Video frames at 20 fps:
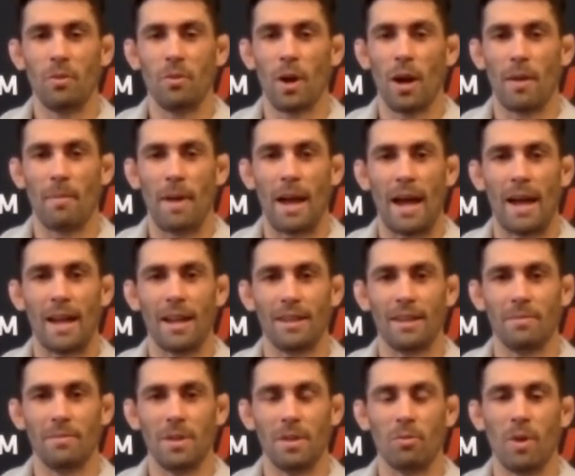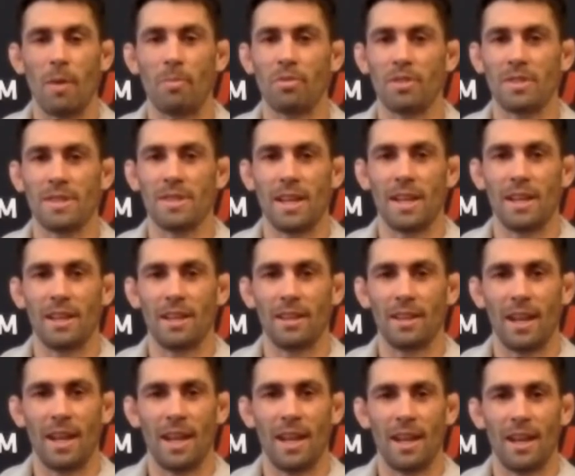where I'm at, be representing
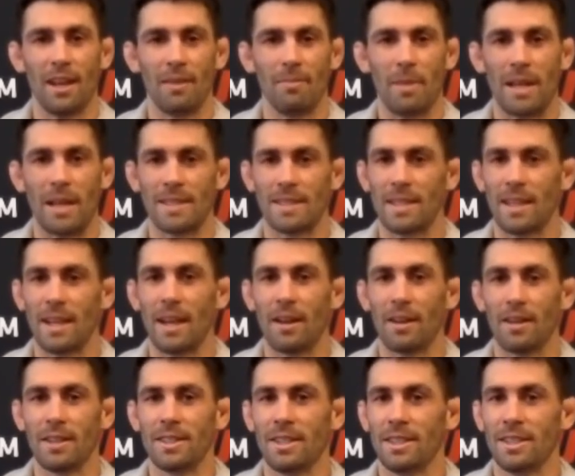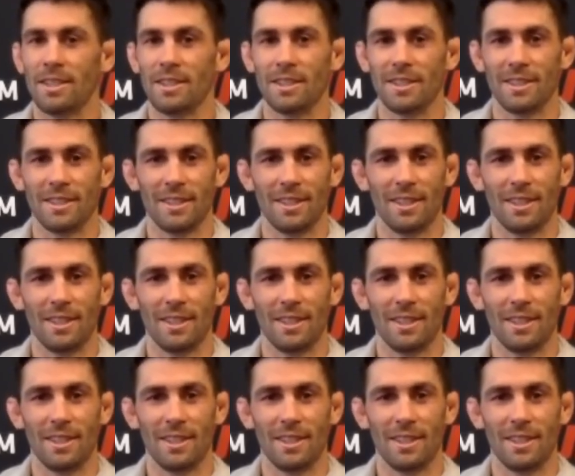Mexican heritage,